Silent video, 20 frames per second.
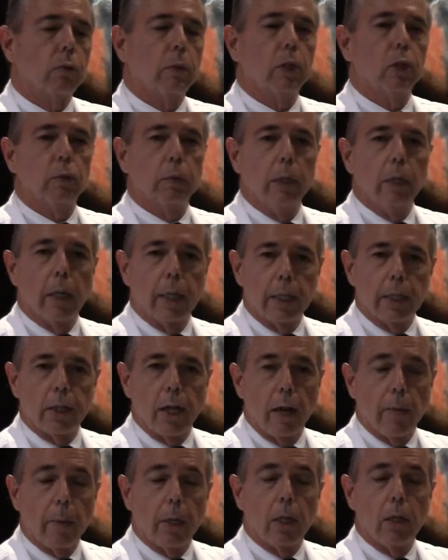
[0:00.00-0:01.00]
which we
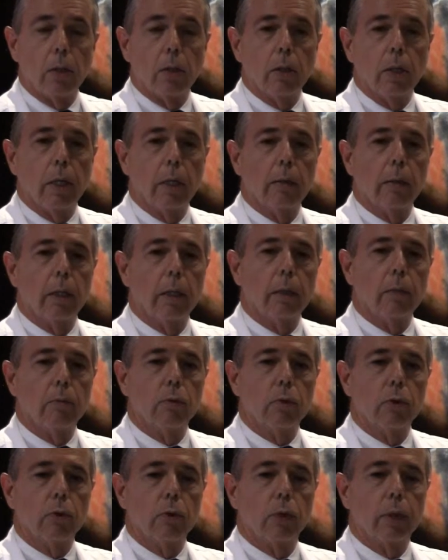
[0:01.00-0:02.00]
examined
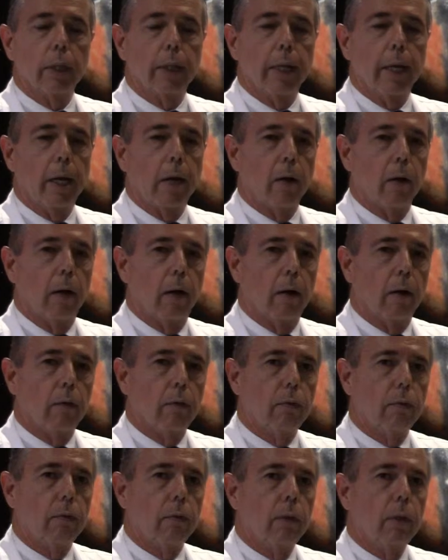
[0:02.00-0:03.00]
and took care
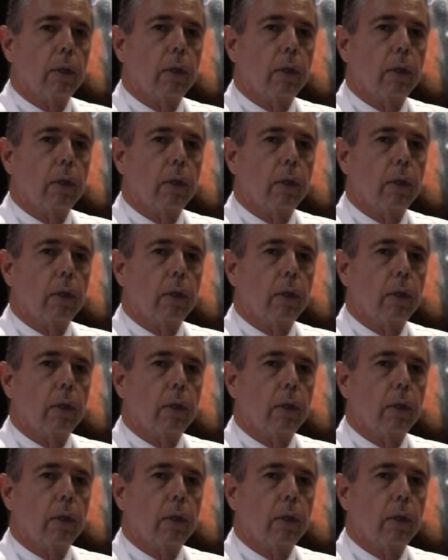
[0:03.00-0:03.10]
of.